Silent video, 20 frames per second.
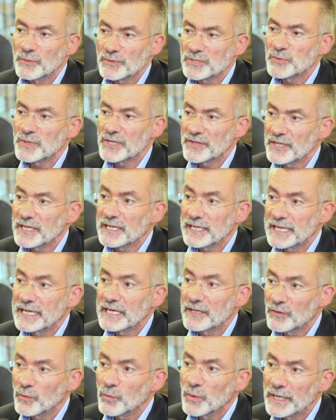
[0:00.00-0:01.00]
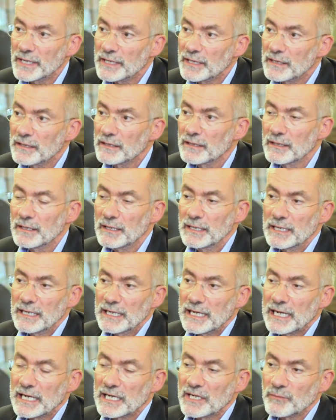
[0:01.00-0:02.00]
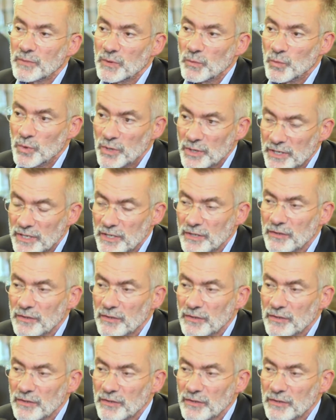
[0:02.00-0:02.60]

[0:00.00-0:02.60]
which we think get in the way, and have been working